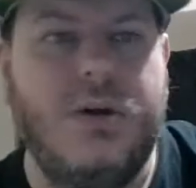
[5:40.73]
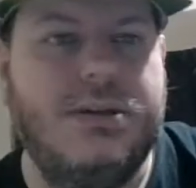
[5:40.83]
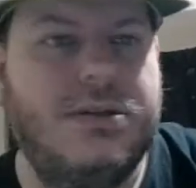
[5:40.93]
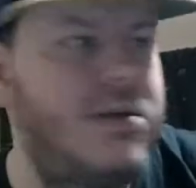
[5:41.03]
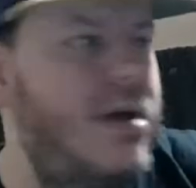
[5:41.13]

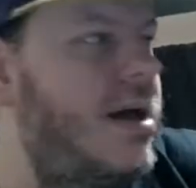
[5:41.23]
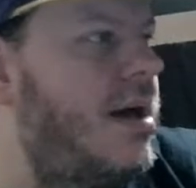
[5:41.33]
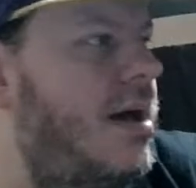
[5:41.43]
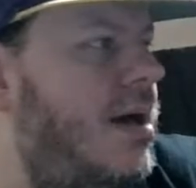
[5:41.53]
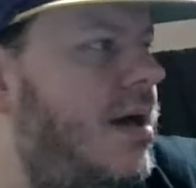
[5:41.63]
it's
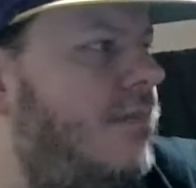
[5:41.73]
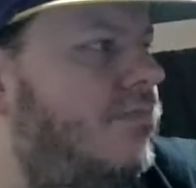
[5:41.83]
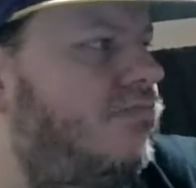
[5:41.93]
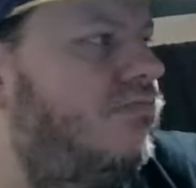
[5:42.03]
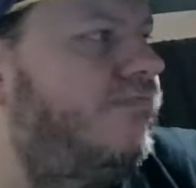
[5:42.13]

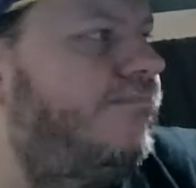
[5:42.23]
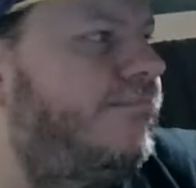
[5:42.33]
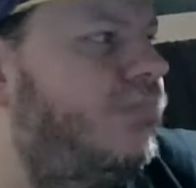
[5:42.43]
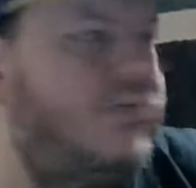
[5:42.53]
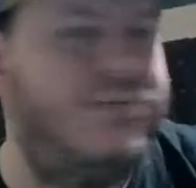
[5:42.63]
damn
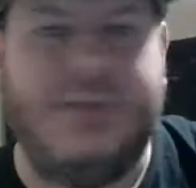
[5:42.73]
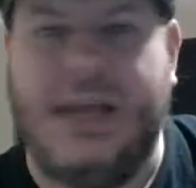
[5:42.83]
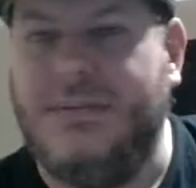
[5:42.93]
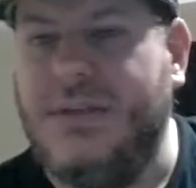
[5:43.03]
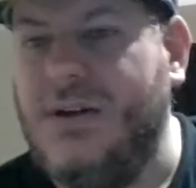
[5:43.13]

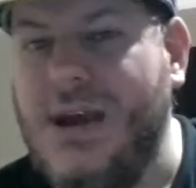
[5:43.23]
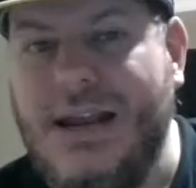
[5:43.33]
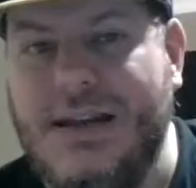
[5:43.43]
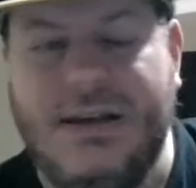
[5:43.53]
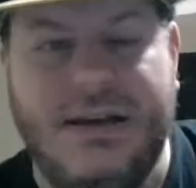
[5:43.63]
near
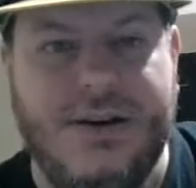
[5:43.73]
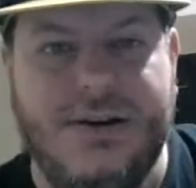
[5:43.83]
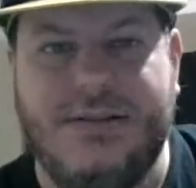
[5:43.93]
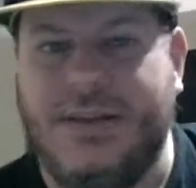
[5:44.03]
80 here.